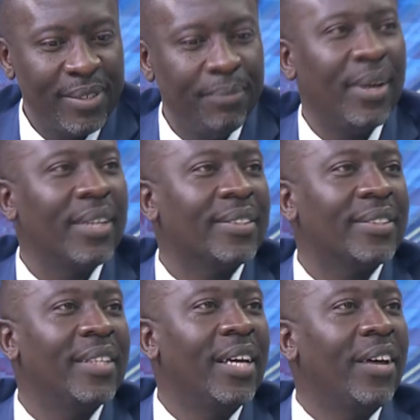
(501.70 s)

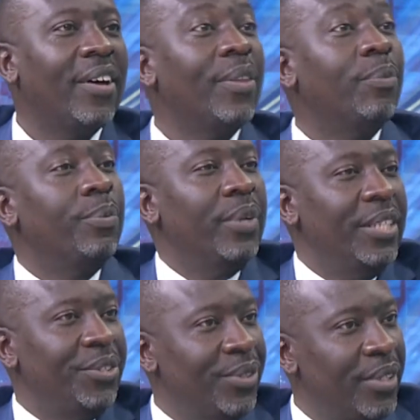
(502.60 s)
amongst the
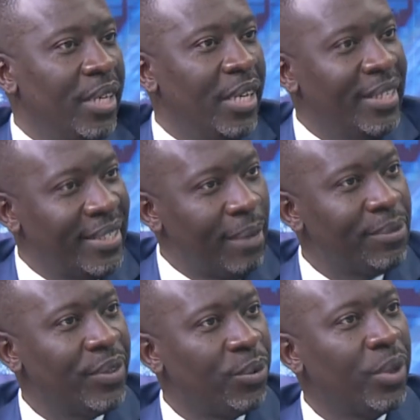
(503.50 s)
population in
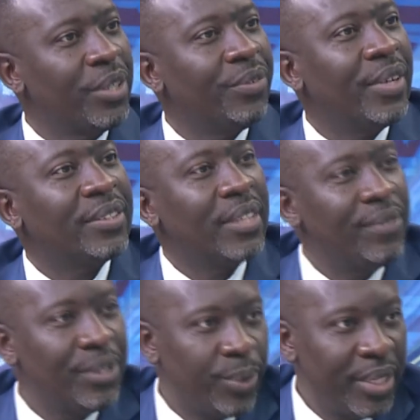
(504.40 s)
terms of the quality of health
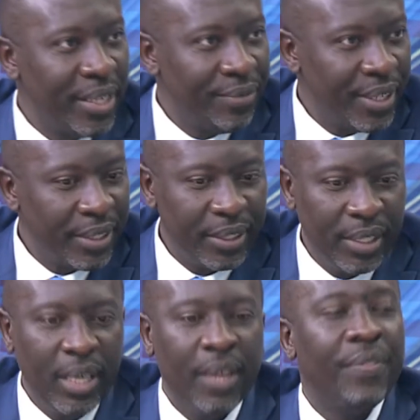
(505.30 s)
services we're delivering.
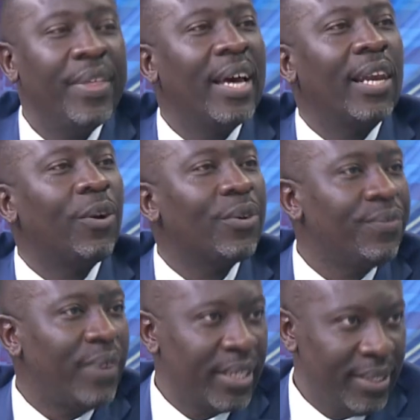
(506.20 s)
There are a lot
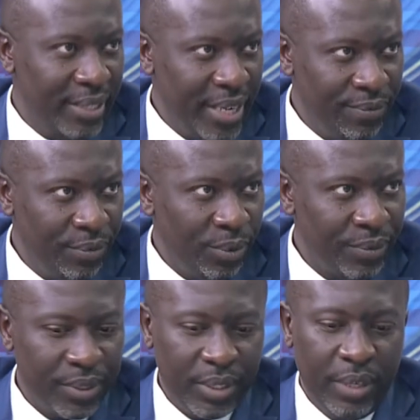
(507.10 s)
of factors that are
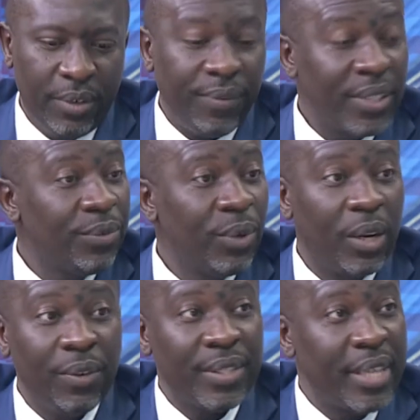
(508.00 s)
involved. First of
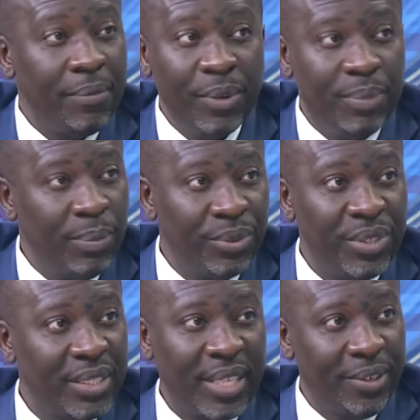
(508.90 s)
all the time when people
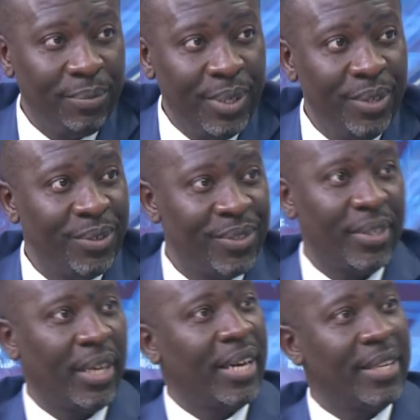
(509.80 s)
seek second opinions,
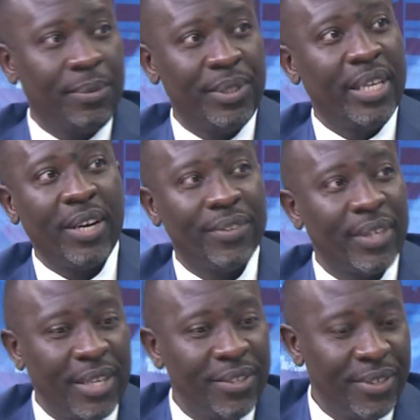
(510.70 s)
and especially out of the
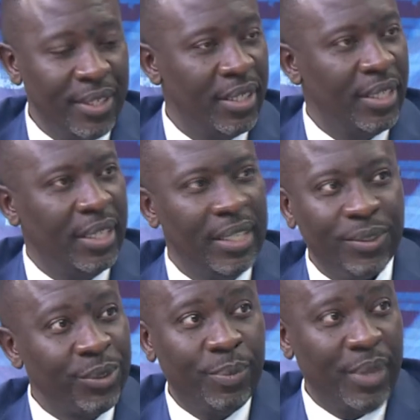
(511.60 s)
country, it
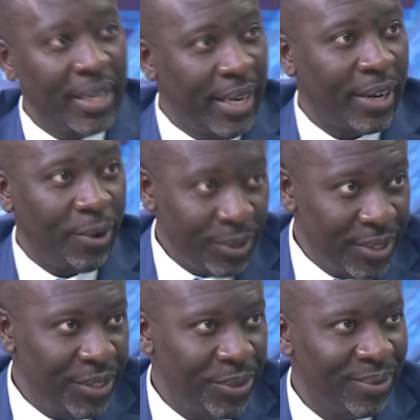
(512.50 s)
is also a
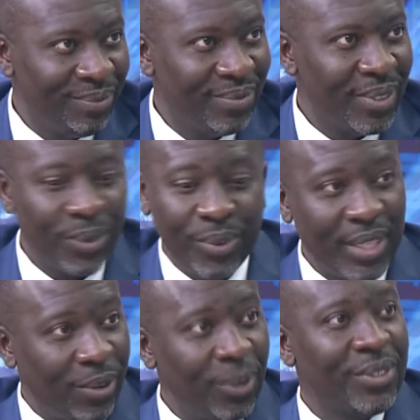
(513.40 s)
cost issue. Yeah. So
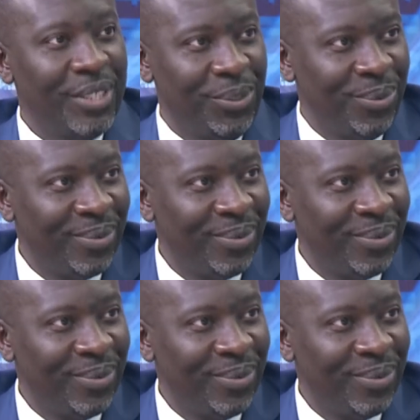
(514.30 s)
there's a cost issue.